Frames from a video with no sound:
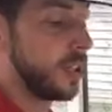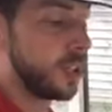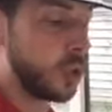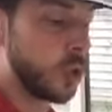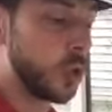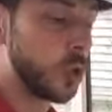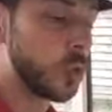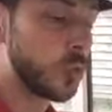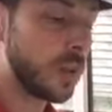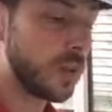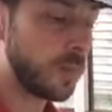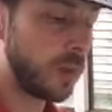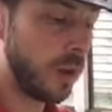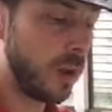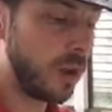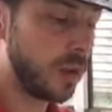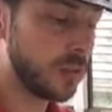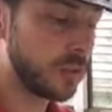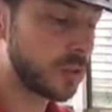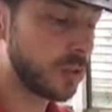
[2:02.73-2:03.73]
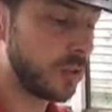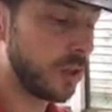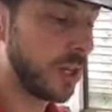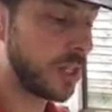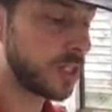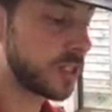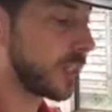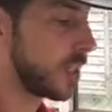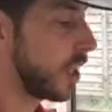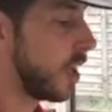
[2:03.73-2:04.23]
good with plants or likes
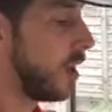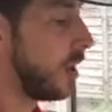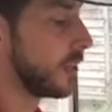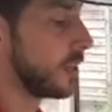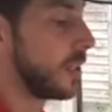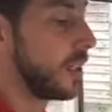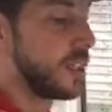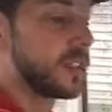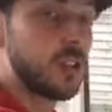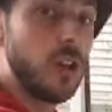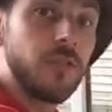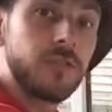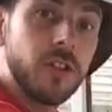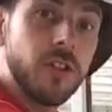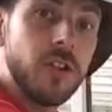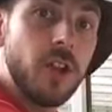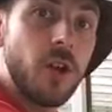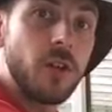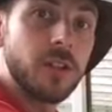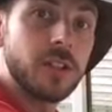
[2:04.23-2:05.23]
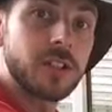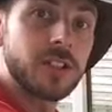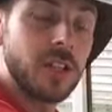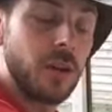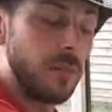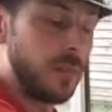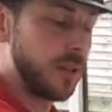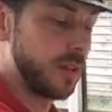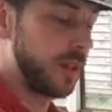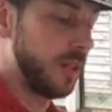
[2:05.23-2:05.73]
to garden is often known as
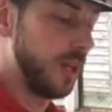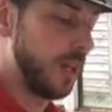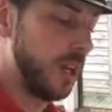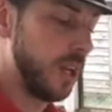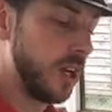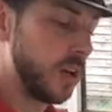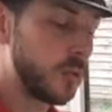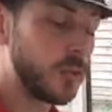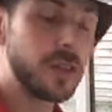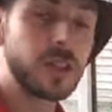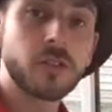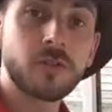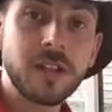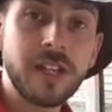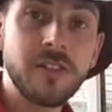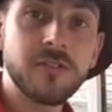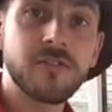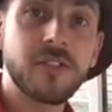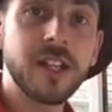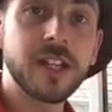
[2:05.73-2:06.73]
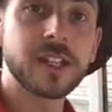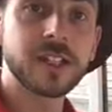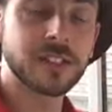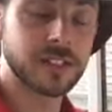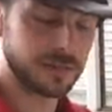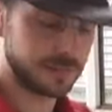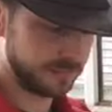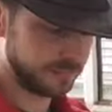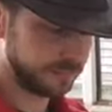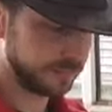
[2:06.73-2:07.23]
someone with green fingers.
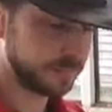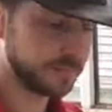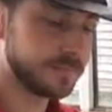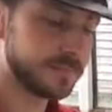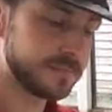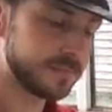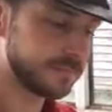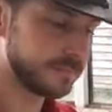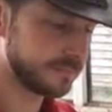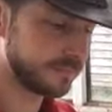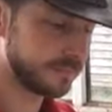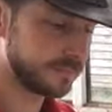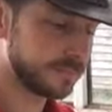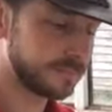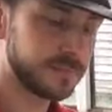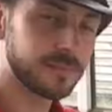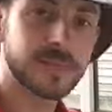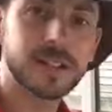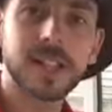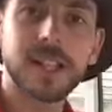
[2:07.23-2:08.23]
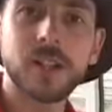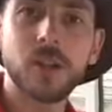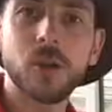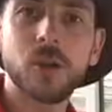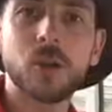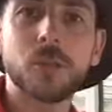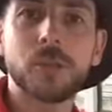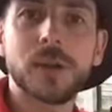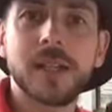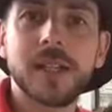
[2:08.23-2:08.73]
They don't
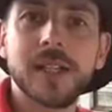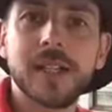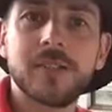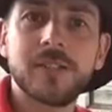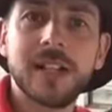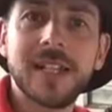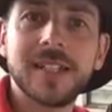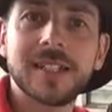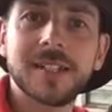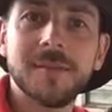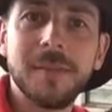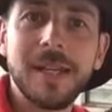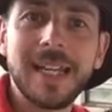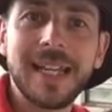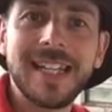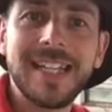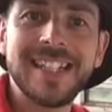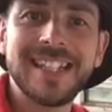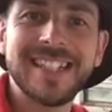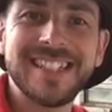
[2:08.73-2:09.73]
look pretty green to me.